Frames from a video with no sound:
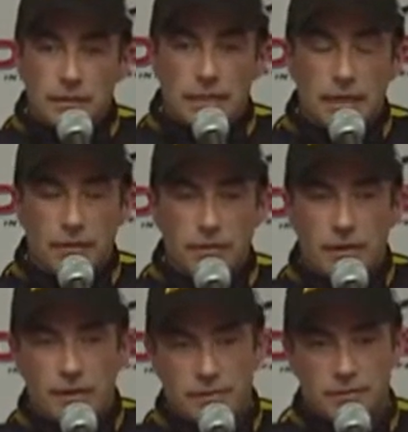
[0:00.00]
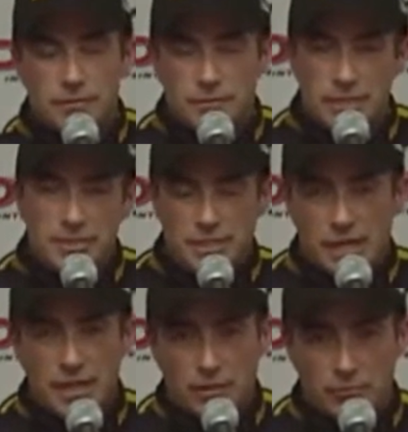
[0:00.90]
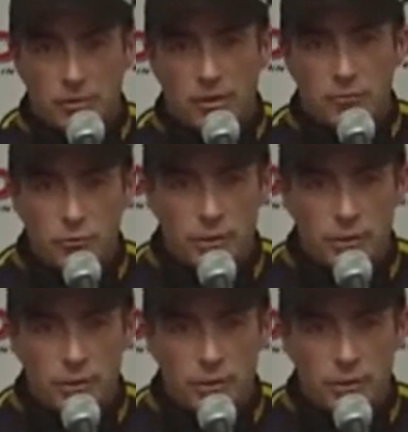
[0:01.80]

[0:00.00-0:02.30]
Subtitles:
Yeah, this today I'm